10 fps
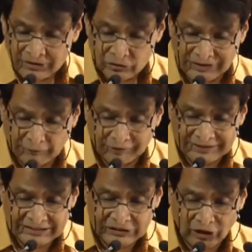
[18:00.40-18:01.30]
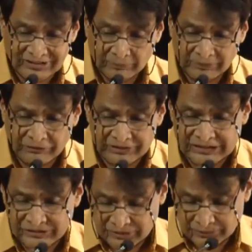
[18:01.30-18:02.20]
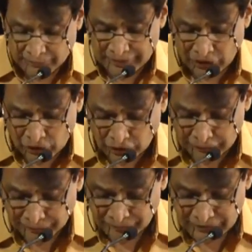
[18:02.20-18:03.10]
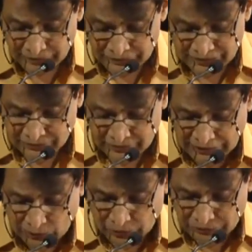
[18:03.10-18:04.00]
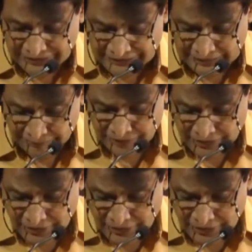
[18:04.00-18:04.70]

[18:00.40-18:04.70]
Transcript: So therefore, this is not something which is coming out of just out of thinking.